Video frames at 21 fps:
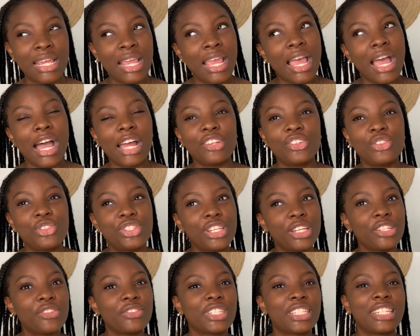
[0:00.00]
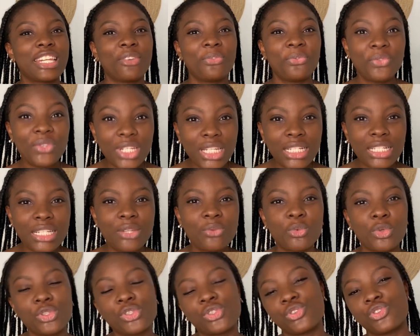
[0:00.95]
and you definitely
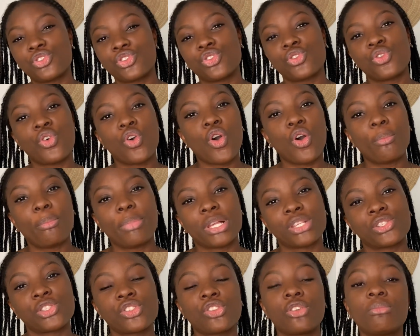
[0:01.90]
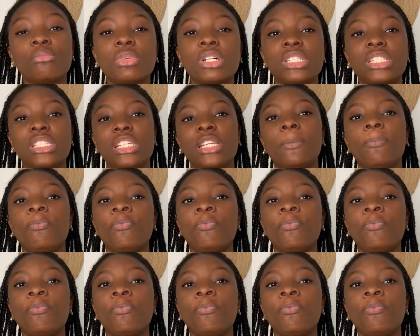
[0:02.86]
want to show up as somebody